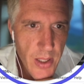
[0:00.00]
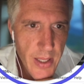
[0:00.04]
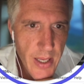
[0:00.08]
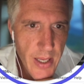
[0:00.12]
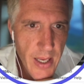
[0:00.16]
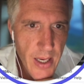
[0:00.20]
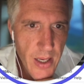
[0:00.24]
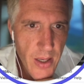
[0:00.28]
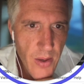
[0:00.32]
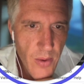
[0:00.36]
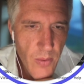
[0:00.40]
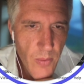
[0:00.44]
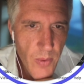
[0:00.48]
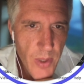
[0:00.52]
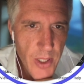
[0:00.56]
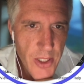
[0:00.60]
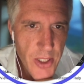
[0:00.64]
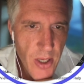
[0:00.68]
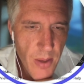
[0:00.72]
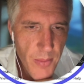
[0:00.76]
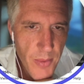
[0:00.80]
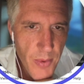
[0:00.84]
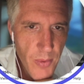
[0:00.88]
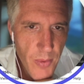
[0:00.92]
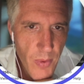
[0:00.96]
then we
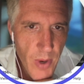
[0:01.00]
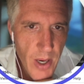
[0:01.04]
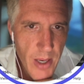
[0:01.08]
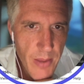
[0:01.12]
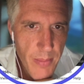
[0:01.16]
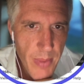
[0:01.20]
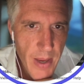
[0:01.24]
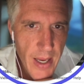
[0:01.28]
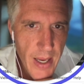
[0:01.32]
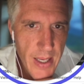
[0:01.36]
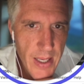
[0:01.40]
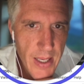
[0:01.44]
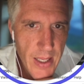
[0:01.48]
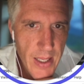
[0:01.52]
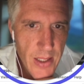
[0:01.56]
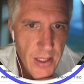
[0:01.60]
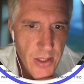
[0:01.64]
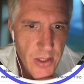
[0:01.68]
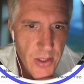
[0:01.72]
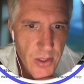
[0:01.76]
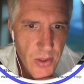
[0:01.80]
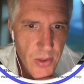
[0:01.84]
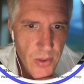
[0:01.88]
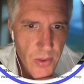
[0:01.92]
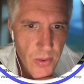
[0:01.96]
jumped right back
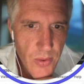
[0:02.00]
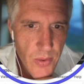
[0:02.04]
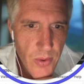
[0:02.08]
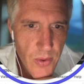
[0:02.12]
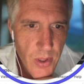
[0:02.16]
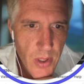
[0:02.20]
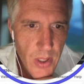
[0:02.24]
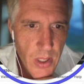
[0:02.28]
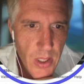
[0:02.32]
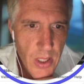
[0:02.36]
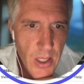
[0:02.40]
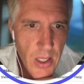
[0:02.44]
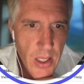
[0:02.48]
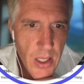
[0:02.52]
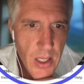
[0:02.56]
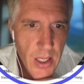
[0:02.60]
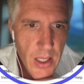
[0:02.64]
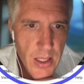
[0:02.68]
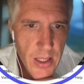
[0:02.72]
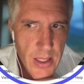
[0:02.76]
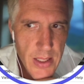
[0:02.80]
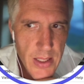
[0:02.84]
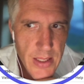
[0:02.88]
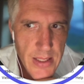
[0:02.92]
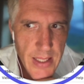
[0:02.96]
into
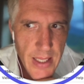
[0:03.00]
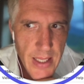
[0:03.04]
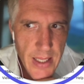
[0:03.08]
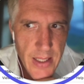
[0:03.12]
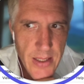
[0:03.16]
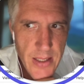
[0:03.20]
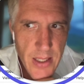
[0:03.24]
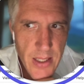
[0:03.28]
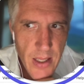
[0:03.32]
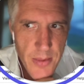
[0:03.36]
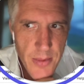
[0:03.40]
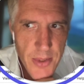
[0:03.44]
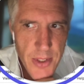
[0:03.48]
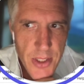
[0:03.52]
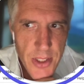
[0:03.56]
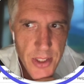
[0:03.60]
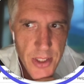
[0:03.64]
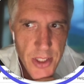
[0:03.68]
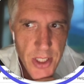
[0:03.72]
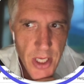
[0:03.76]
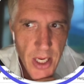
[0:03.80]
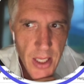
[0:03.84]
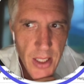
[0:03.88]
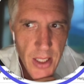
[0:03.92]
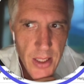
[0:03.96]
the state assumptions
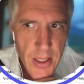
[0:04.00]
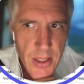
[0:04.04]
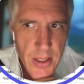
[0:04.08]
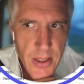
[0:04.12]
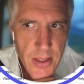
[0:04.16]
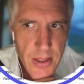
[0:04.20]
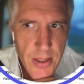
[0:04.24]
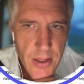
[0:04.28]
checklist.